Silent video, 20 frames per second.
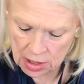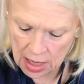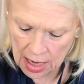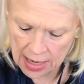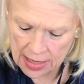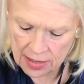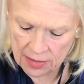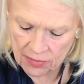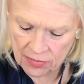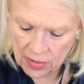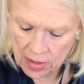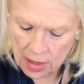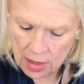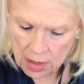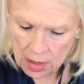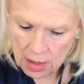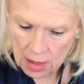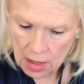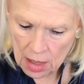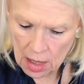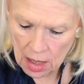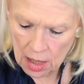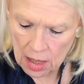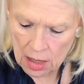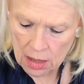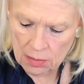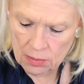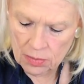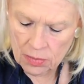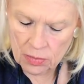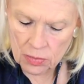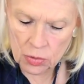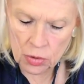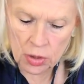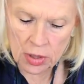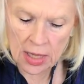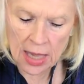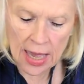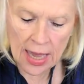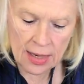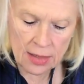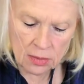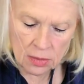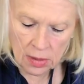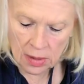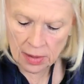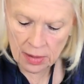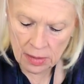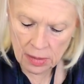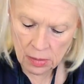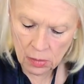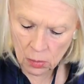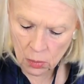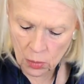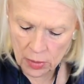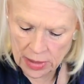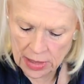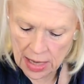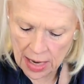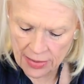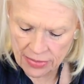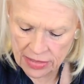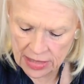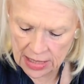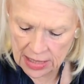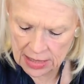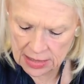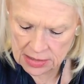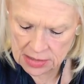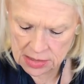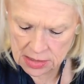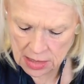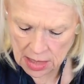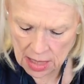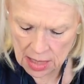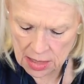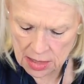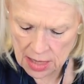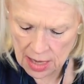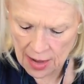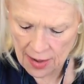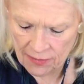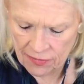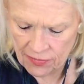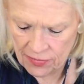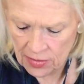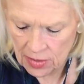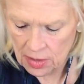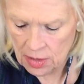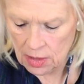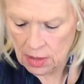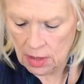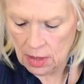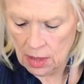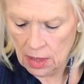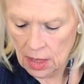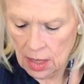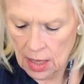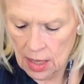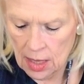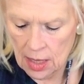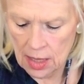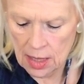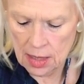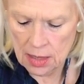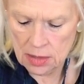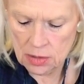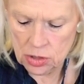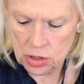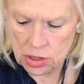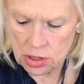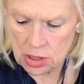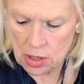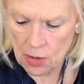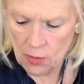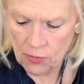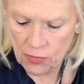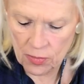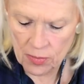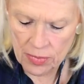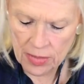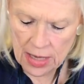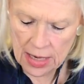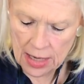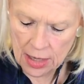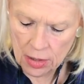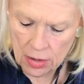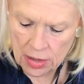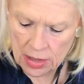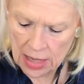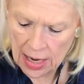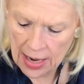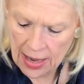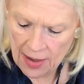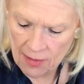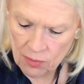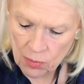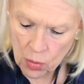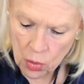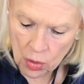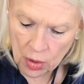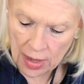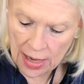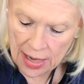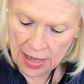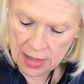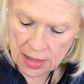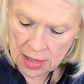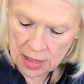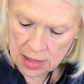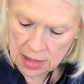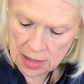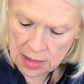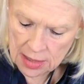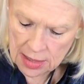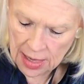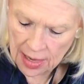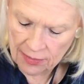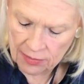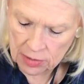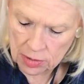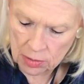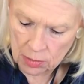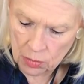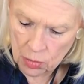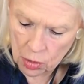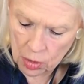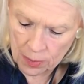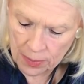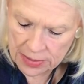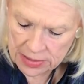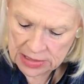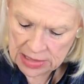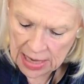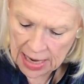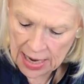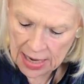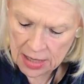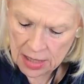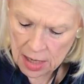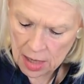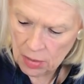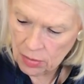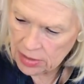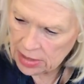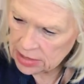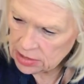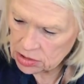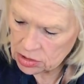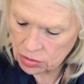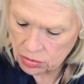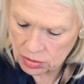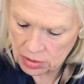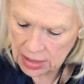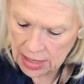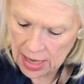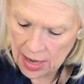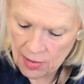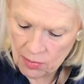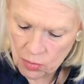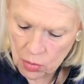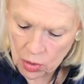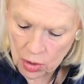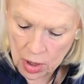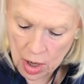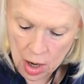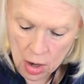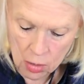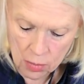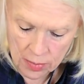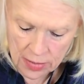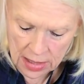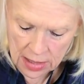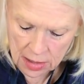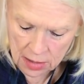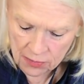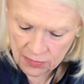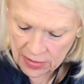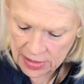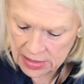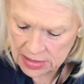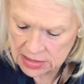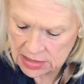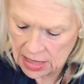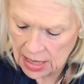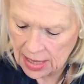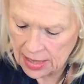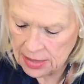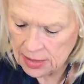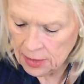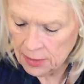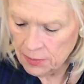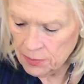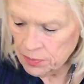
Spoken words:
to kind of look at when I think it's enough and just go from there. And I have more onion, I have a little more potato, and I certainly have more oatmeal if I decide